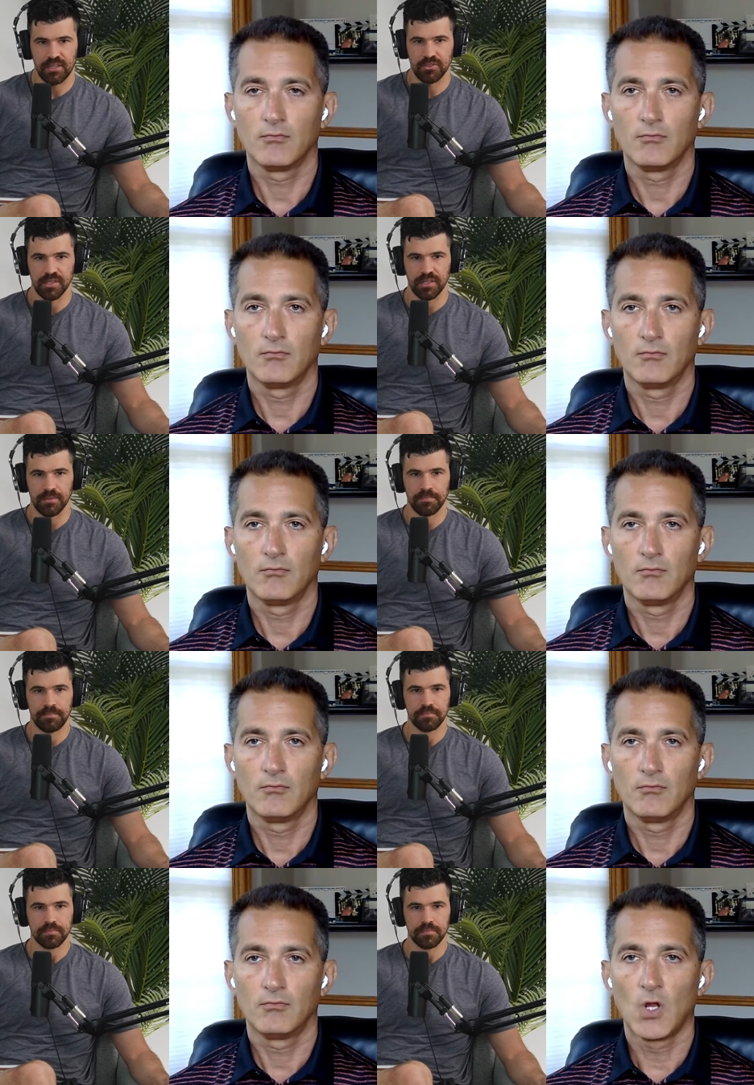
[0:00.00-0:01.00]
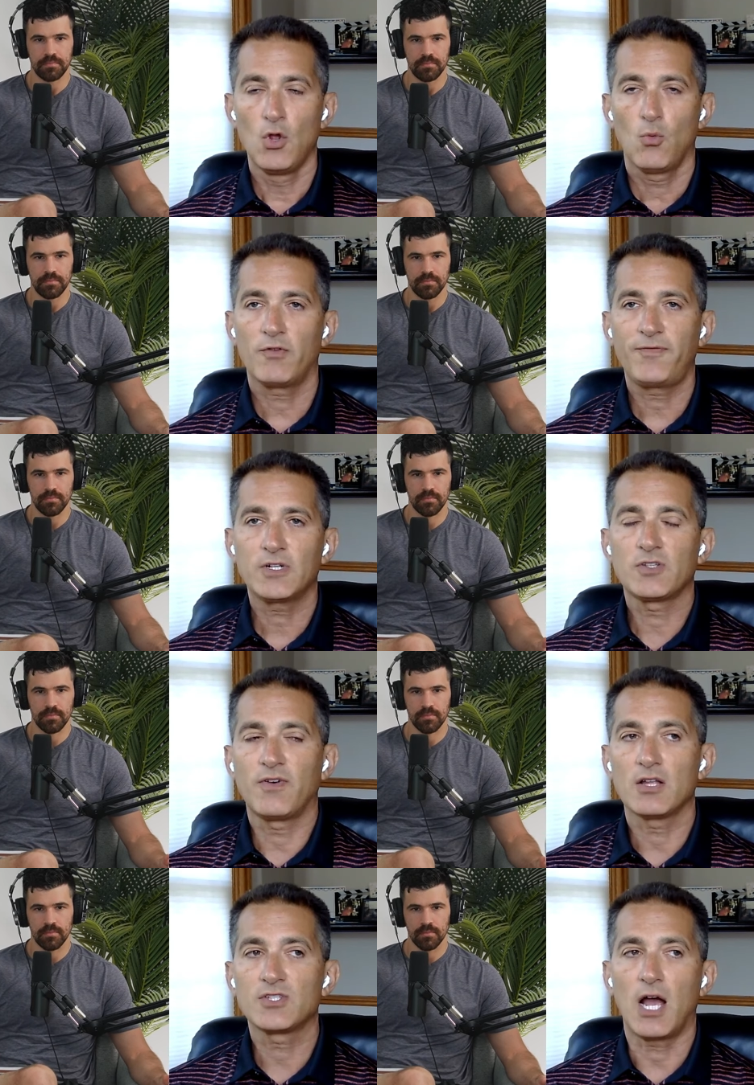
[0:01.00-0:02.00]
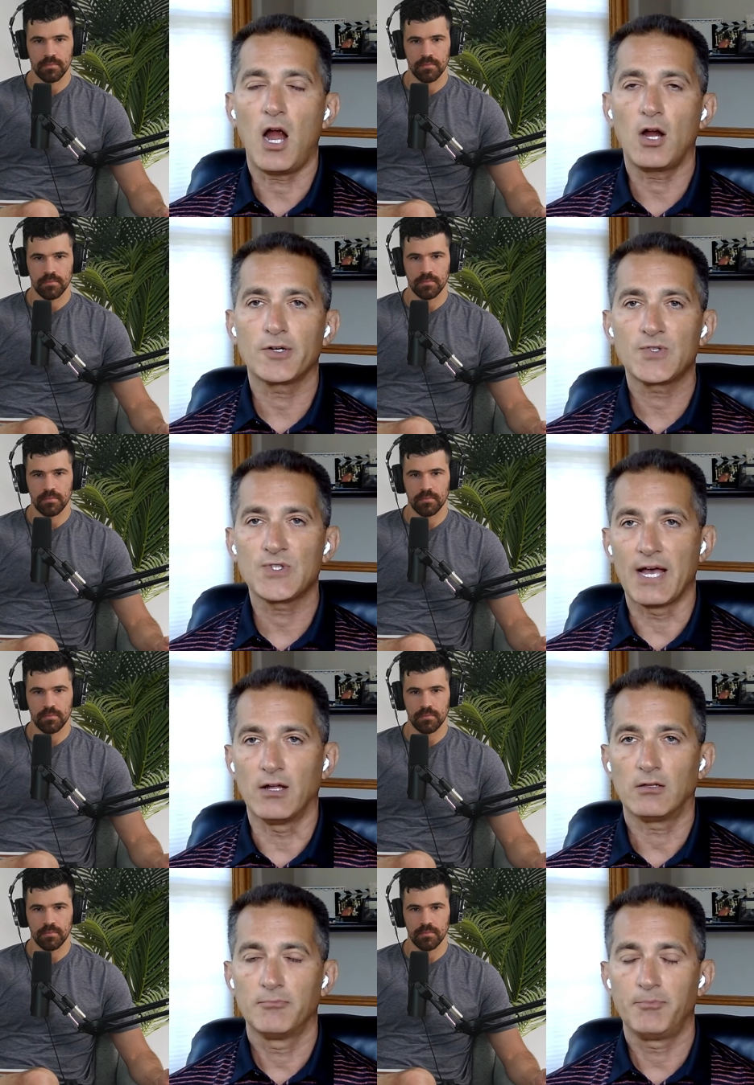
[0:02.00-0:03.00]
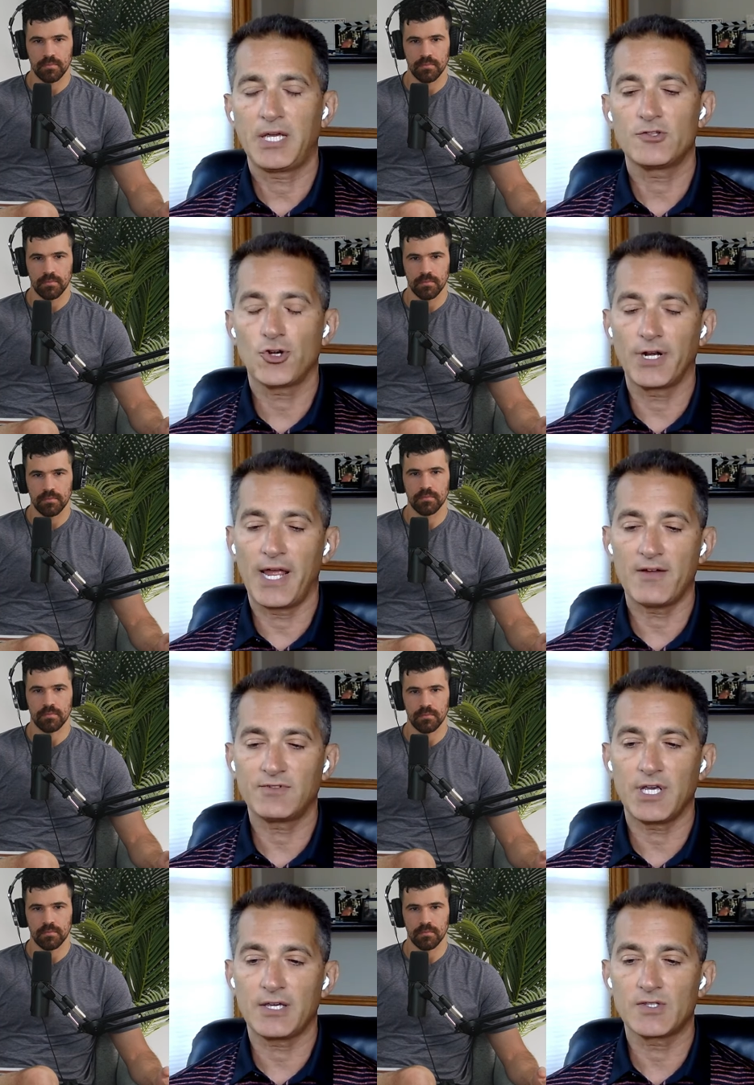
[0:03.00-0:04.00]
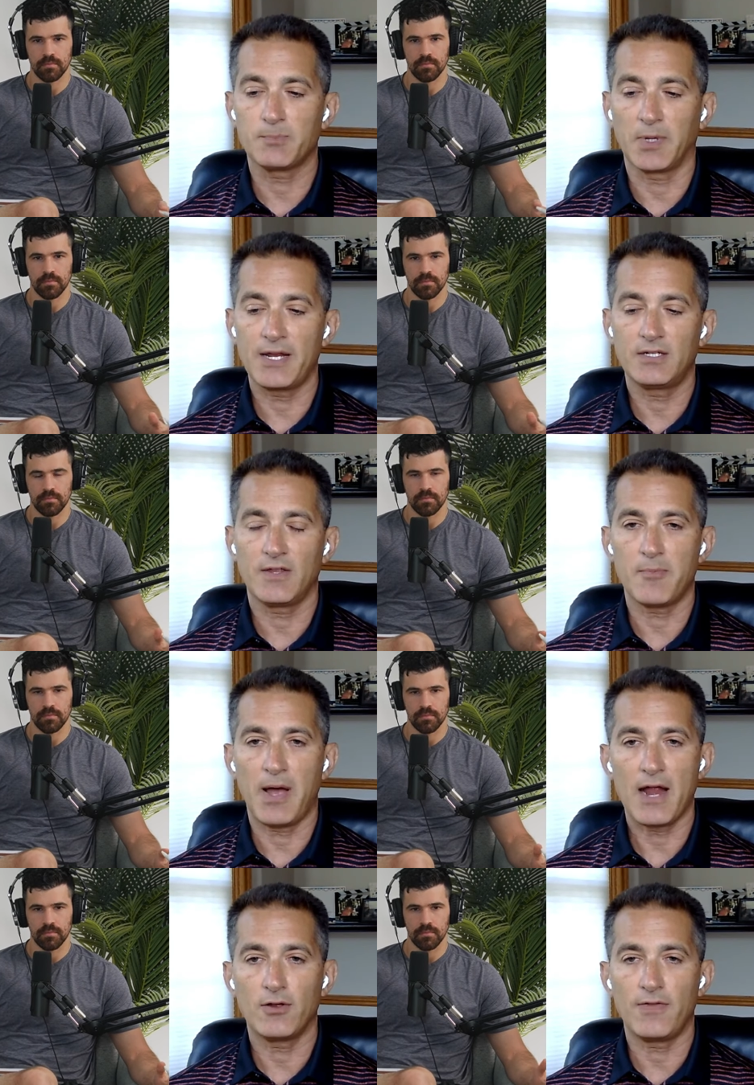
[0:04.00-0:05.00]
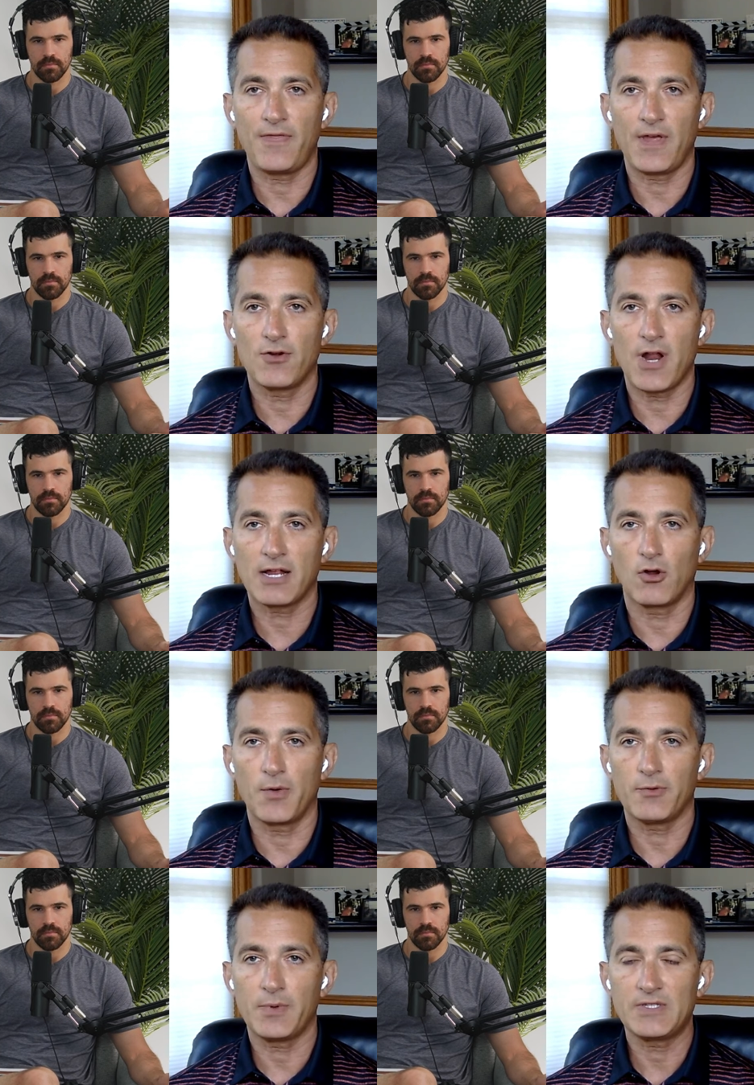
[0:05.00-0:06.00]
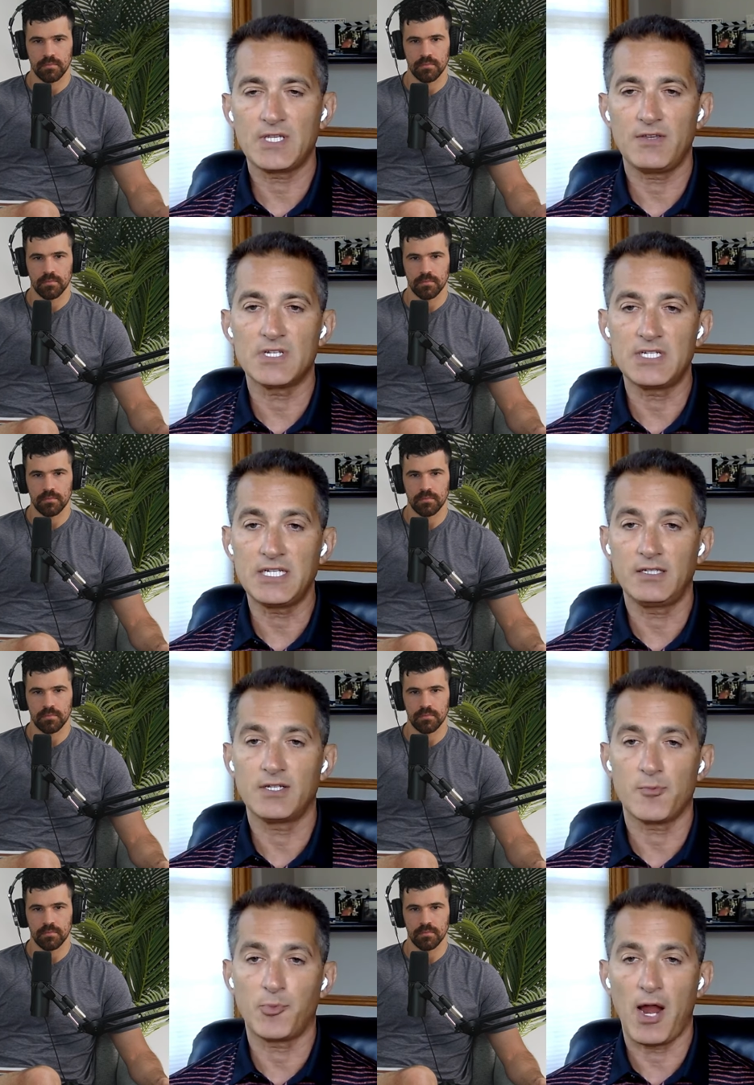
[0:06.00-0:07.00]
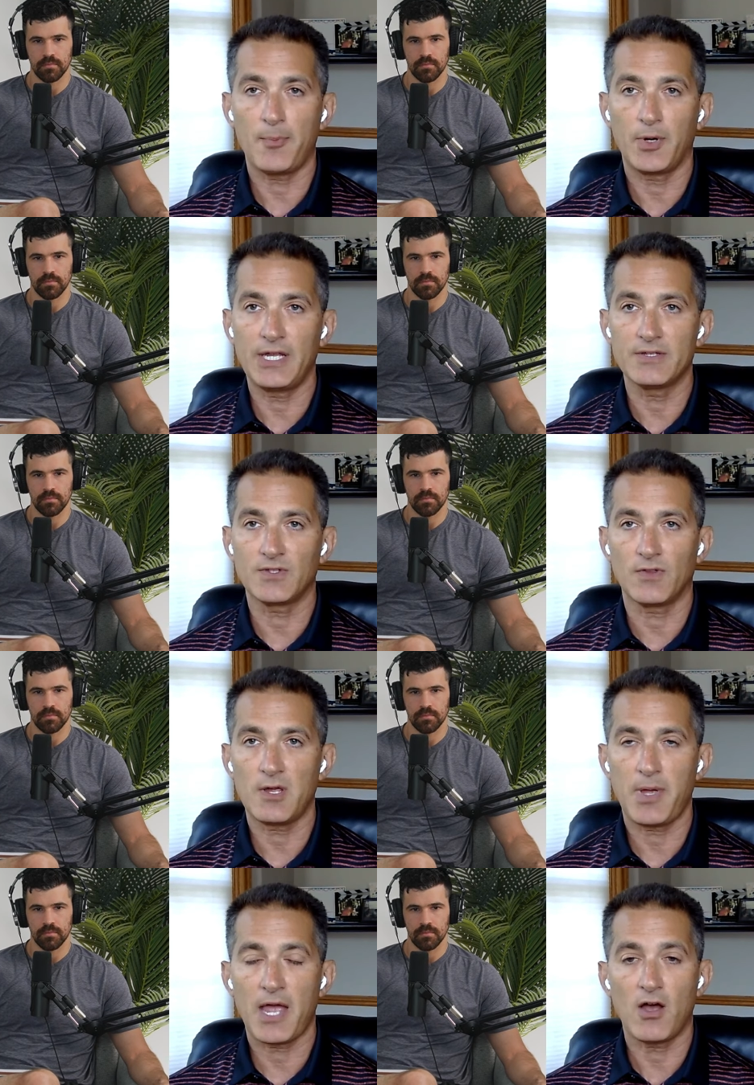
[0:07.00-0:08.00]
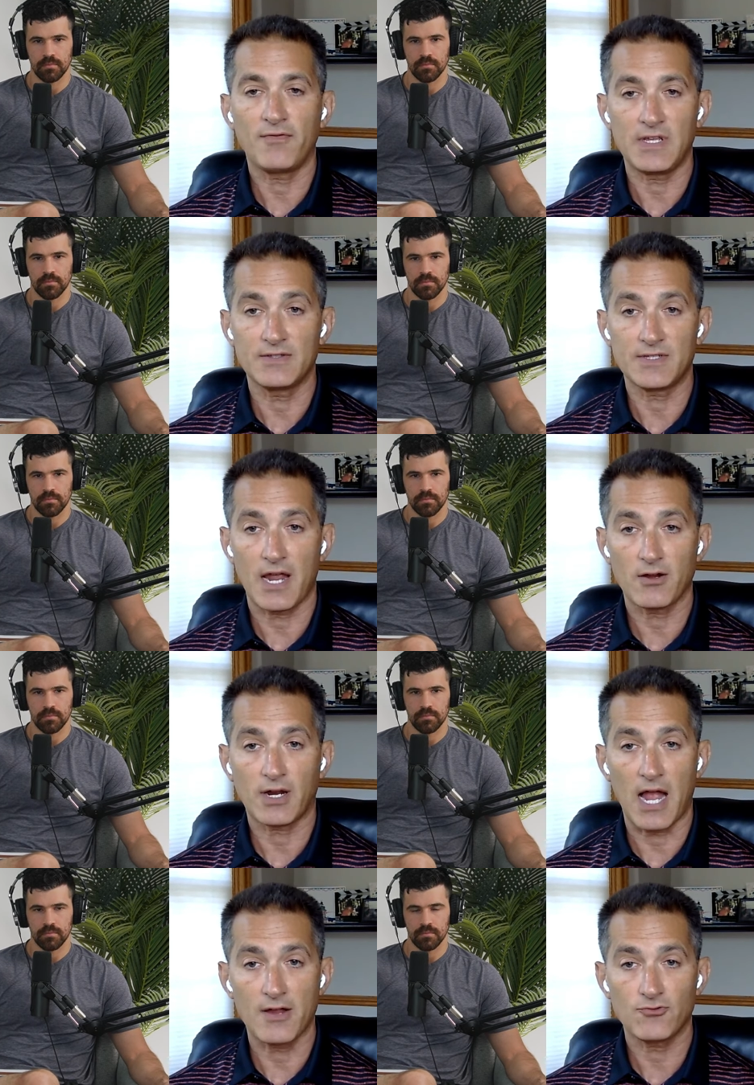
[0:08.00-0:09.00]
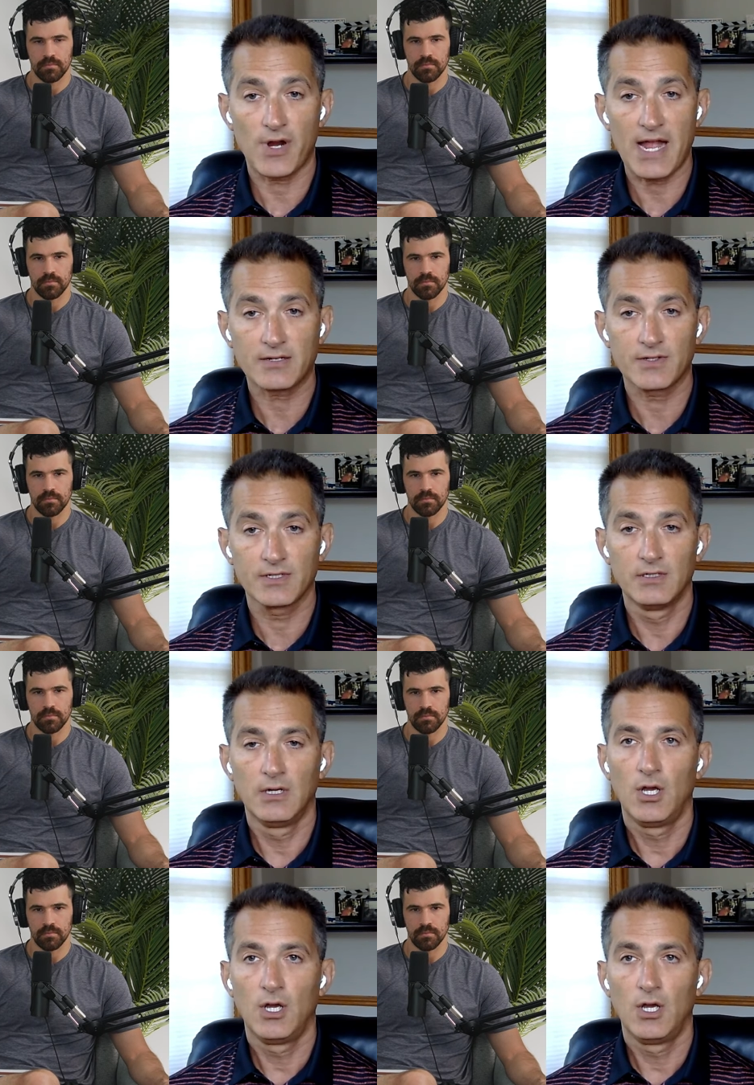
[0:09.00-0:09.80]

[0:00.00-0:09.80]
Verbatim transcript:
Speaker 1: that you see?
Speaker 2: Well, first of all, it's a harder sell because you're going to have to explain to the buyer that they're not going to receive the deed to the property until they pay off the entire contract.